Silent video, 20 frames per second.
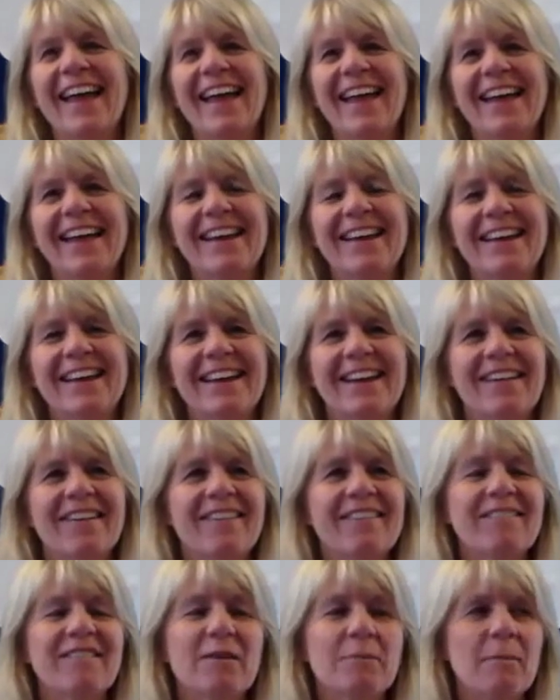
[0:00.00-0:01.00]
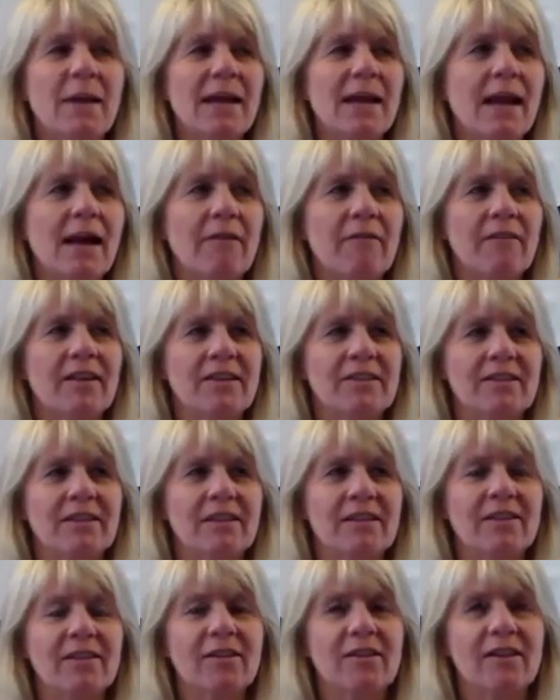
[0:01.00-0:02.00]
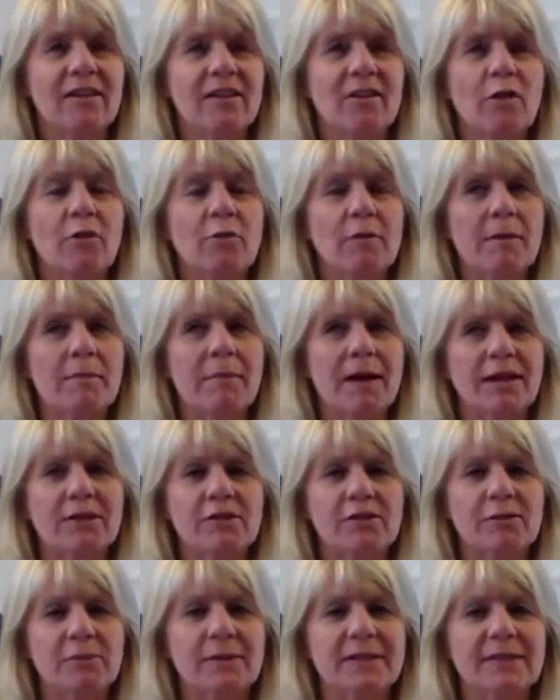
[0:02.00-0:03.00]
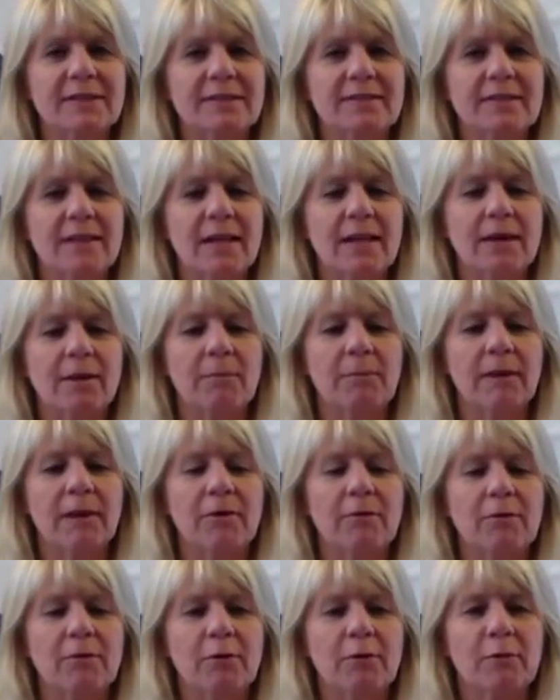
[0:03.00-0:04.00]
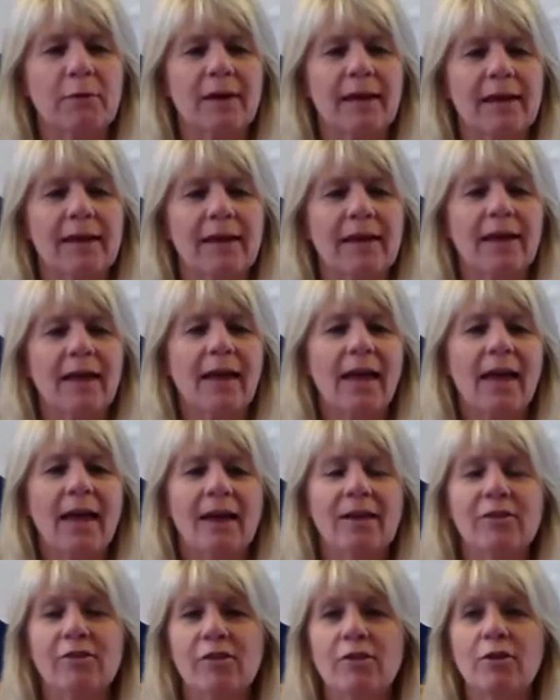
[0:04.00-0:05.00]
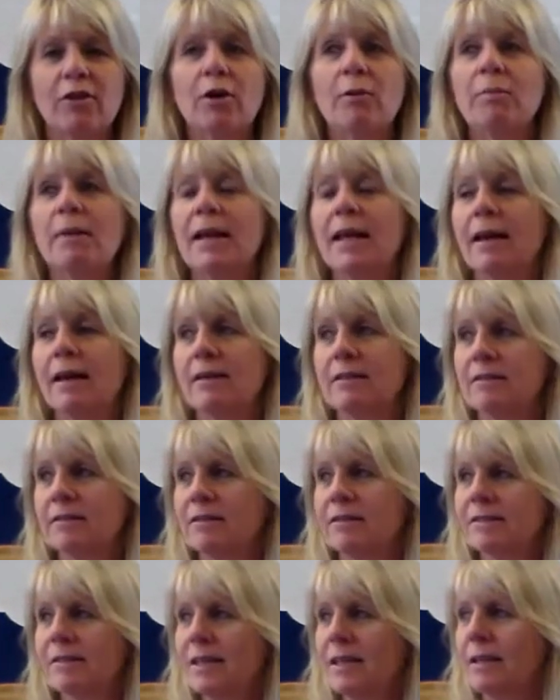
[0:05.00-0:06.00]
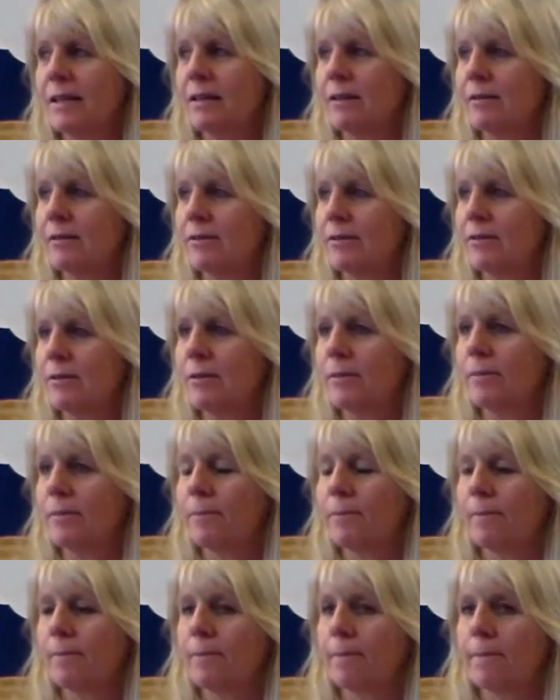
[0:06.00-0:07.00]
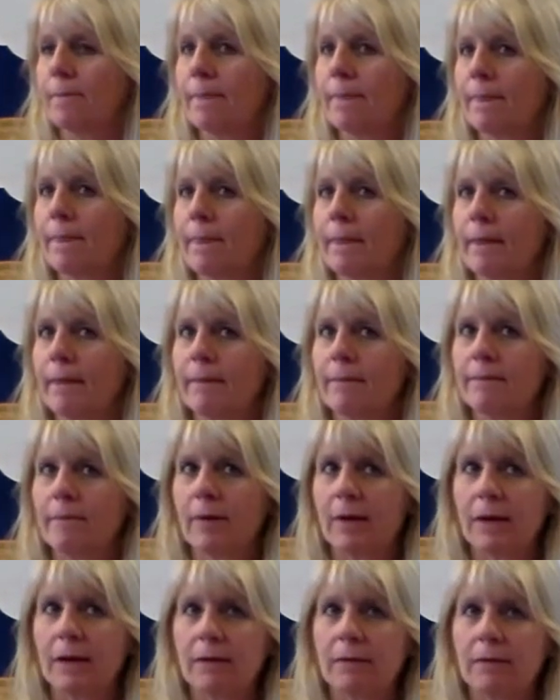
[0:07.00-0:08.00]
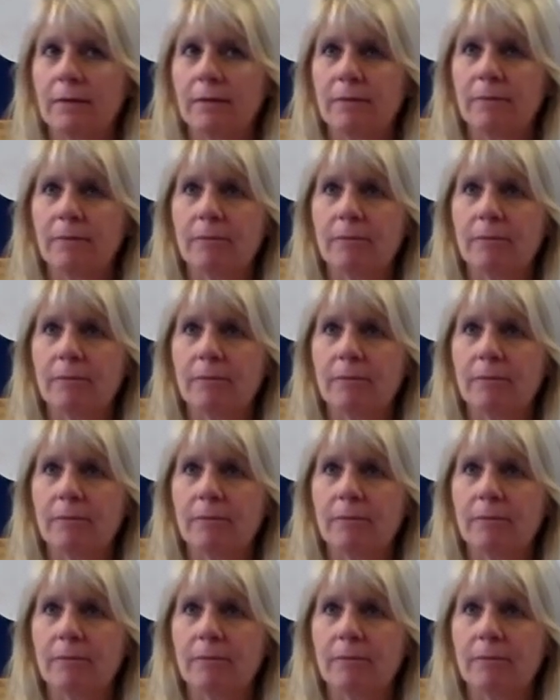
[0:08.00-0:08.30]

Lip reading: And you know, we may not want to look, or we might just want to sneak a peek real quick, and so nobody else sees, right?